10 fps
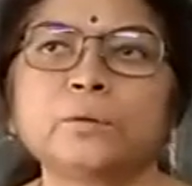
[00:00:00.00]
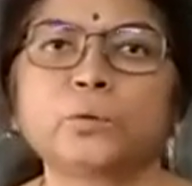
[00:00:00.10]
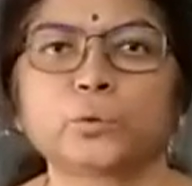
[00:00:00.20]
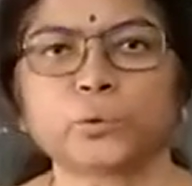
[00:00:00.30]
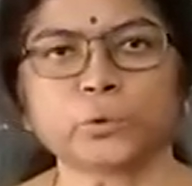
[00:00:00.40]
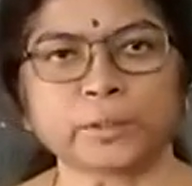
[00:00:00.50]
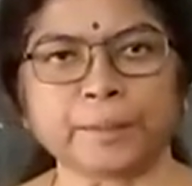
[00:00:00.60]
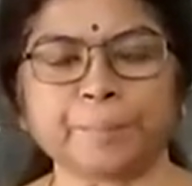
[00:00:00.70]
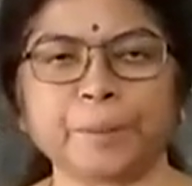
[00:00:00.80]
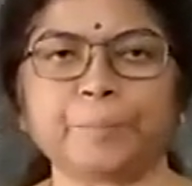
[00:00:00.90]

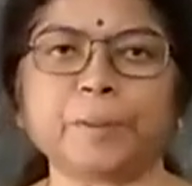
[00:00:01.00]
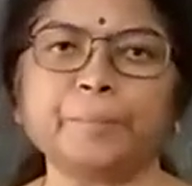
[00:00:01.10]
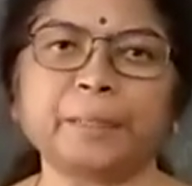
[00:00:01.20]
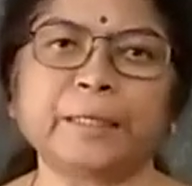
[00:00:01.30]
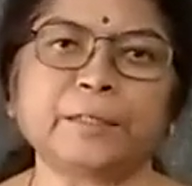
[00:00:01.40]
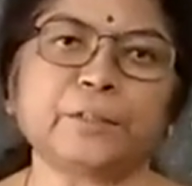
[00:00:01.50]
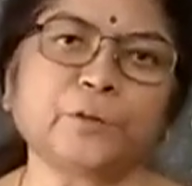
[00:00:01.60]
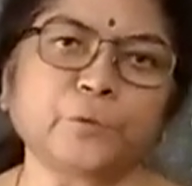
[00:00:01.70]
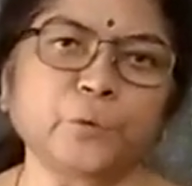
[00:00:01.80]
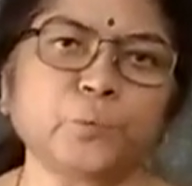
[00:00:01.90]
2-3 people may
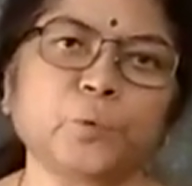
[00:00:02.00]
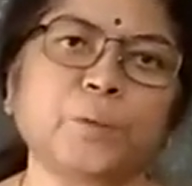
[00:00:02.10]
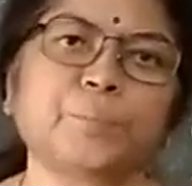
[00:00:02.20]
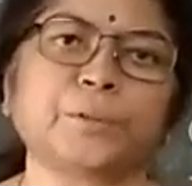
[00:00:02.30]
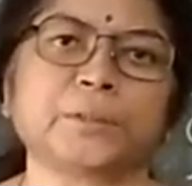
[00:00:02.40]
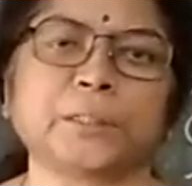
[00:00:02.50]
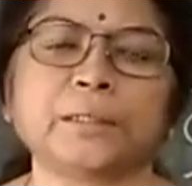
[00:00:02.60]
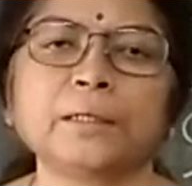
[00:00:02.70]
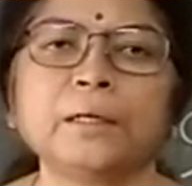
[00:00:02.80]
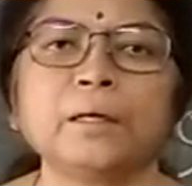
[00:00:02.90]
interview one person.
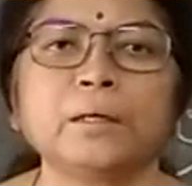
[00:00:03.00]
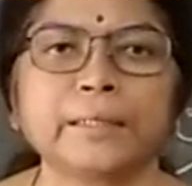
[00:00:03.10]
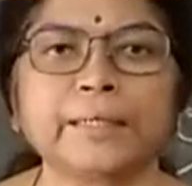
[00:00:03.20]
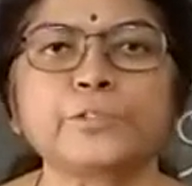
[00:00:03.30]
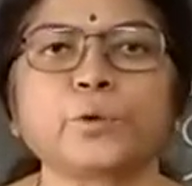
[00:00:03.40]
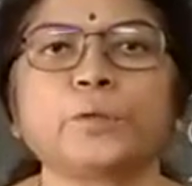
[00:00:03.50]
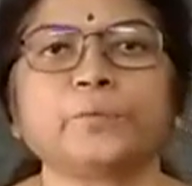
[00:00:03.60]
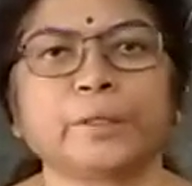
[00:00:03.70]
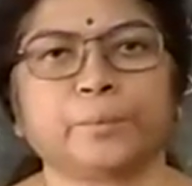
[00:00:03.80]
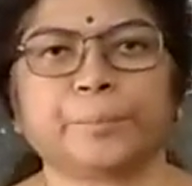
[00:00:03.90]
Each one
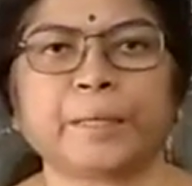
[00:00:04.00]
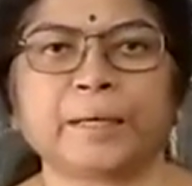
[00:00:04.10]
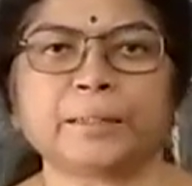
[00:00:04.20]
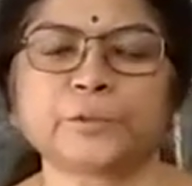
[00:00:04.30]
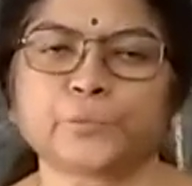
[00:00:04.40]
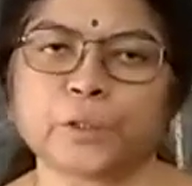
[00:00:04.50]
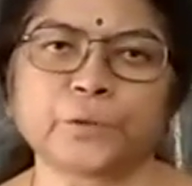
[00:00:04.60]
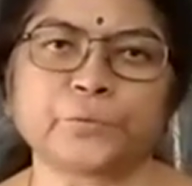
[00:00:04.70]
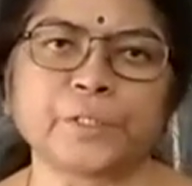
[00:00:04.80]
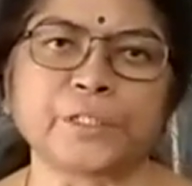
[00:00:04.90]
may ask
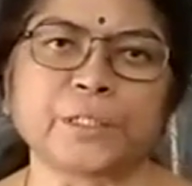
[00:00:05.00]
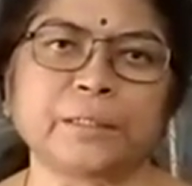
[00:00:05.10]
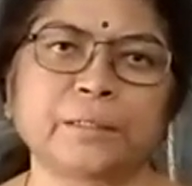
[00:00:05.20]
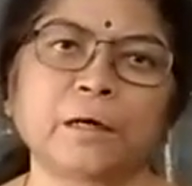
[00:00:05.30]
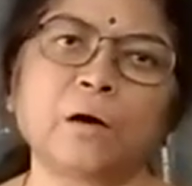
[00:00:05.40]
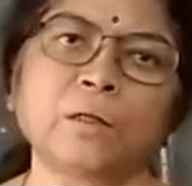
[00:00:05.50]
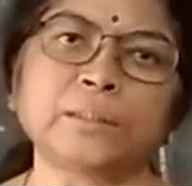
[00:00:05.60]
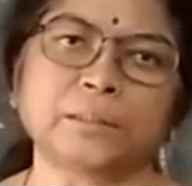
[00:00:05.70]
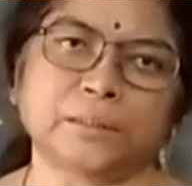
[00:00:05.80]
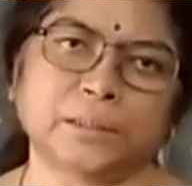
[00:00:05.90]
one question or
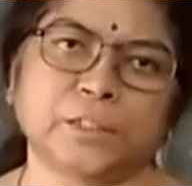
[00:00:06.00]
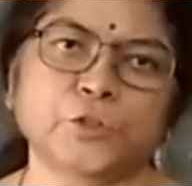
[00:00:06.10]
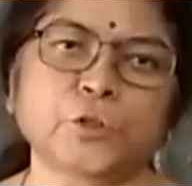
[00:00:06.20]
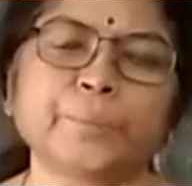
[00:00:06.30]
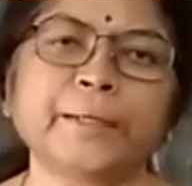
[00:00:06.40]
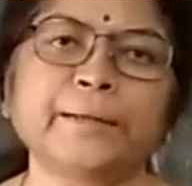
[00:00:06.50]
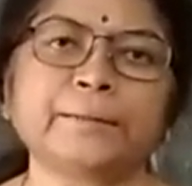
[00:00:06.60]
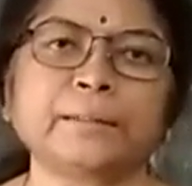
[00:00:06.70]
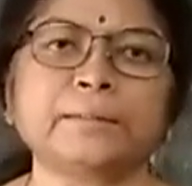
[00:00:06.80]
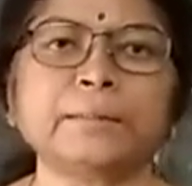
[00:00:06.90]

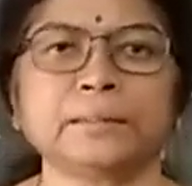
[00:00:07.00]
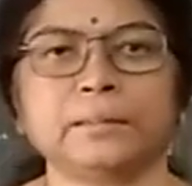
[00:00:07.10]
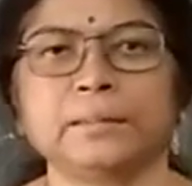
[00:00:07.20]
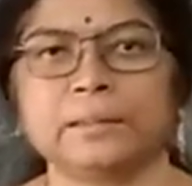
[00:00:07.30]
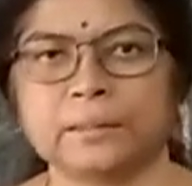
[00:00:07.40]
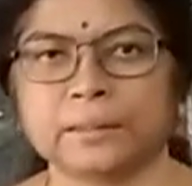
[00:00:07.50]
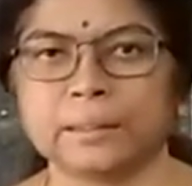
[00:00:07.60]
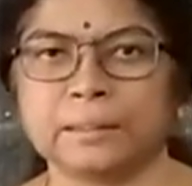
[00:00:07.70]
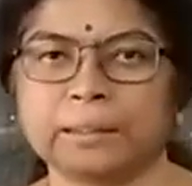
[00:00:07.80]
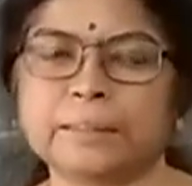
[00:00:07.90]
stimulate the
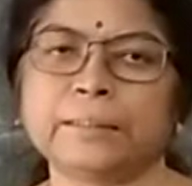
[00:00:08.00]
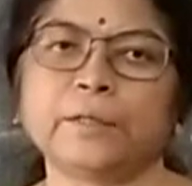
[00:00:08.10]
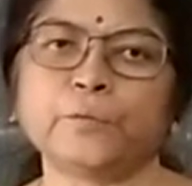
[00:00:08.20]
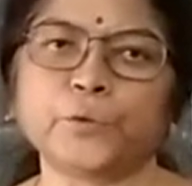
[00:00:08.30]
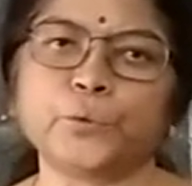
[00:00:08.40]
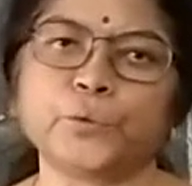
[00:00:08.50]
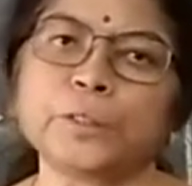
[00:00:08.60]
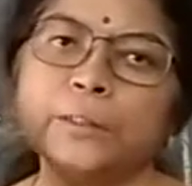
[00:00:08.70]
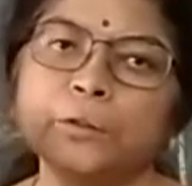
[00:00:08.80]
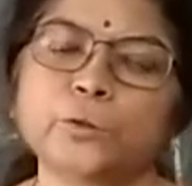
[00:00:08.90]

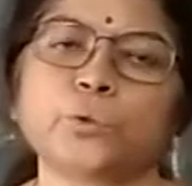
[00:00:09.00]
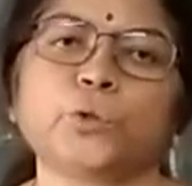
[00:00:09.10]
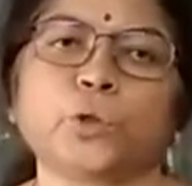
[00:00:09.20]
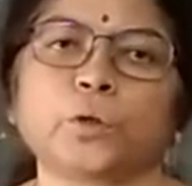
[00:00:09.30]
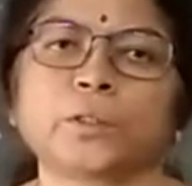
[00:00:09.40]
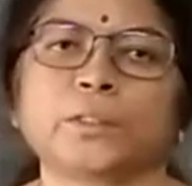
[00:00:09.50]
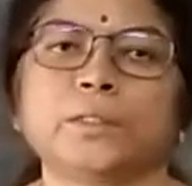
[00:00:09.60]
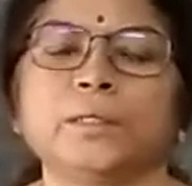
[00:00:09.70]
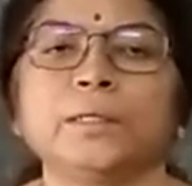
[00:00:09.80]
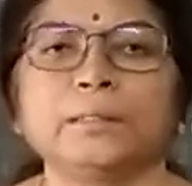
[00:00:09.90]
interviewee to talk.
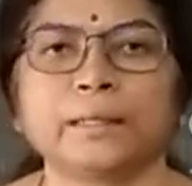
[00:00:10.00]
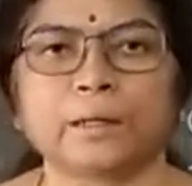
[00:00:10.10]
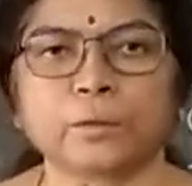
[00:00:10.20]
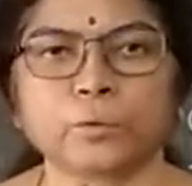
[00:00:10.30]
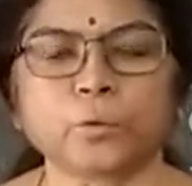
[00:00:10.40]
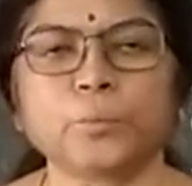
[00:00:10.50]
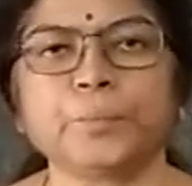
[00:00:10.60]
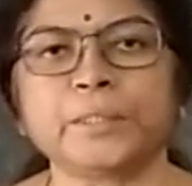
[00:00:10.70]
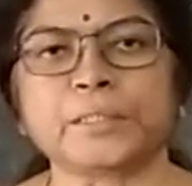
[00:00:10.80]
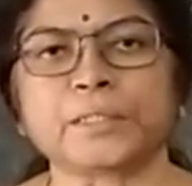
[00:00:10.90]
There are
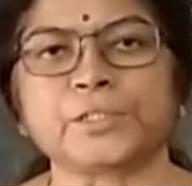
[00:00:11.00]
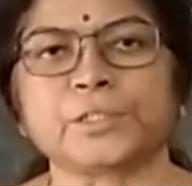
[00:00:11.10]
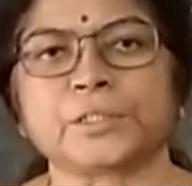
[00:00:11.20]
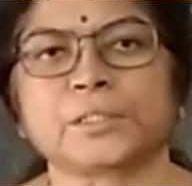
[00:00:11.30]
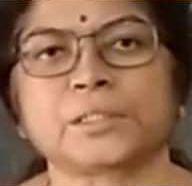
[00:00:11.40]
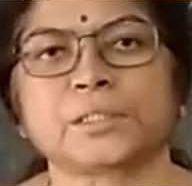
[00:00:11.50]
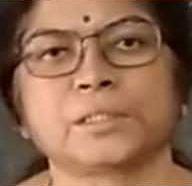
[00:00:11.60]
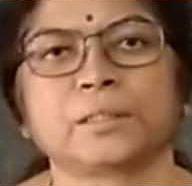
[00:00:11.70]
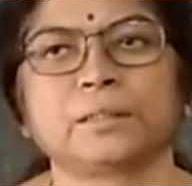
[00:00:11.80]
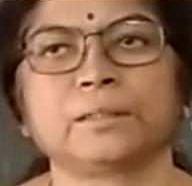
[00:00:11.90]
group
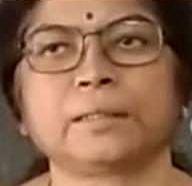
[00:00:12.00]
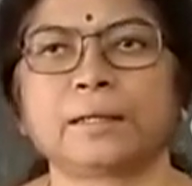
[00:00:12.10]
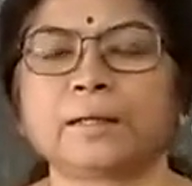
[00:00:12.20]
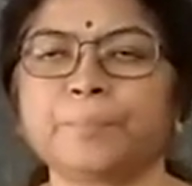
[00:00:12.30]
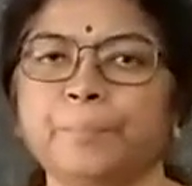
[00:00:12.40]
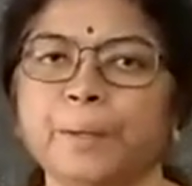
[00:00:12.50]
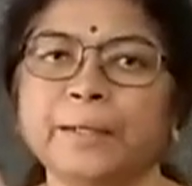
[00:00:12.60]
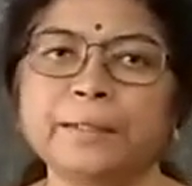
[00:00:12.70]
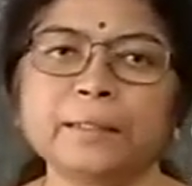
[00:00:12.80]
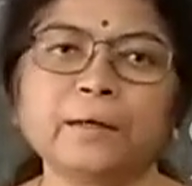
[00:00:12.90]
discussions. There are
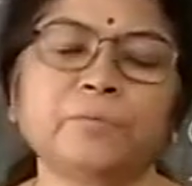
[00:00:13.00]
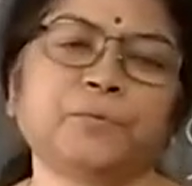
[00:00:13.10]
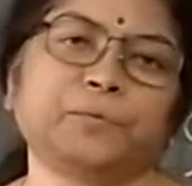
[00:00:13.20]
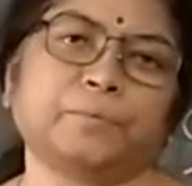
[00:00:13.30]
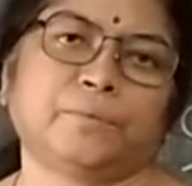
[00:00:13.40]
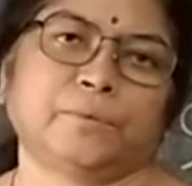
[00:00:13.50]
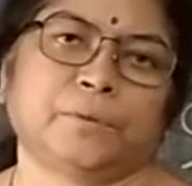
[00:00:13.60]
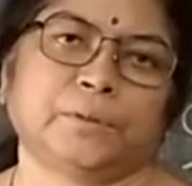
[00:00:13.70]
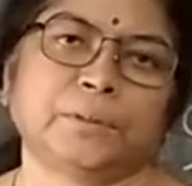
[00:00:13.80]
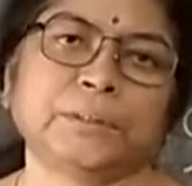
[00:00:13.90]
plenty of
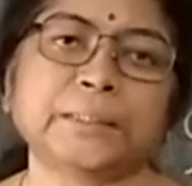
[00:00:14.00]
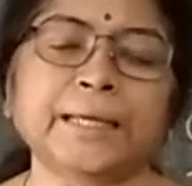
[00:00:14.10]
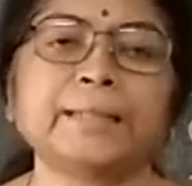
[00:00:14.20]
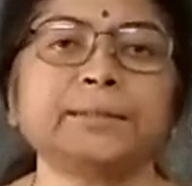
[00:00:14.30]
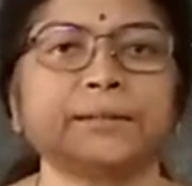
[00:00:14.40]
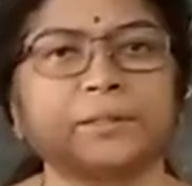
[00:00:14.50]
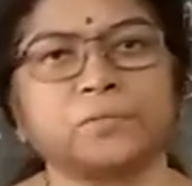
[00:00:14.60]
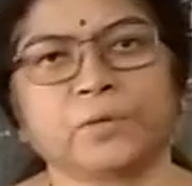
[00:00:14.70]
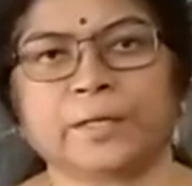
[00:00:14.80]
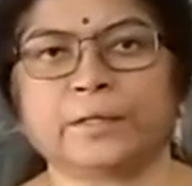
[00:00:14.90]
stages
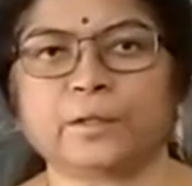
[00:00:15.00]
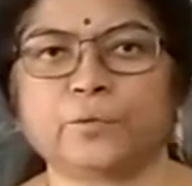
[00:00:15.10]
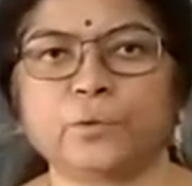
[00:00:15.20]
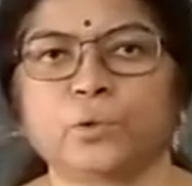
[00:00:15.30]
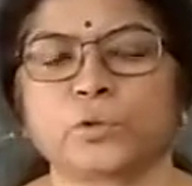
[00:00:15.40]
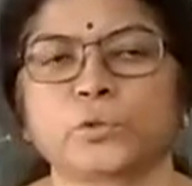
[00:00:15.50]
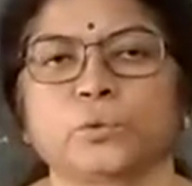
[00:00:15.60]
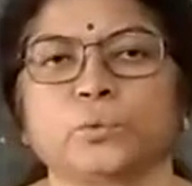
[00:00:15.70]
of interview also.